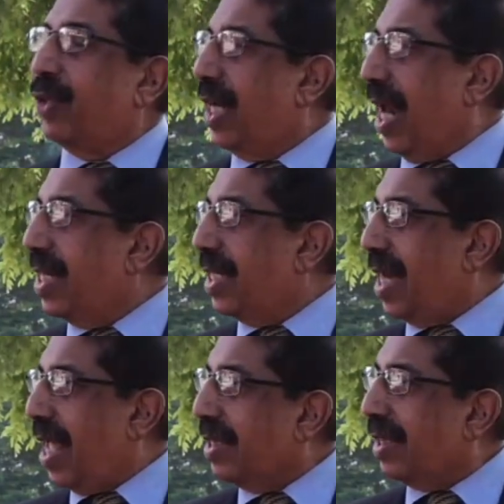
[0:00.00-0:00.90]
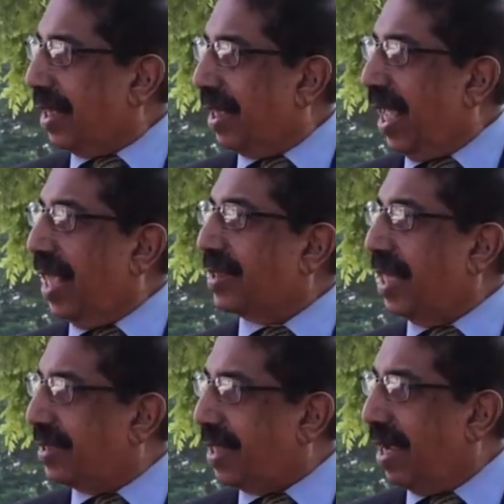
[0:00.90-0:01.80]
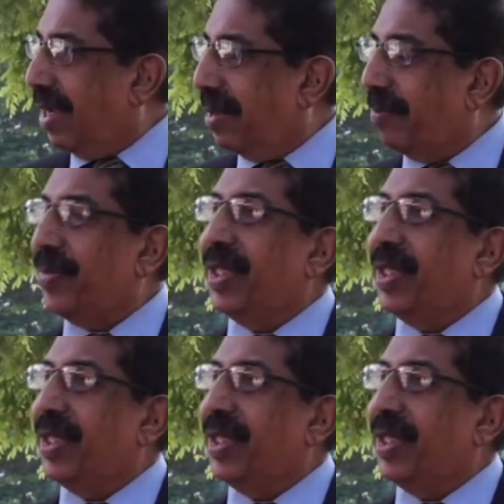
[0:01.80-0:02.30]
That was the 99th year, as I said.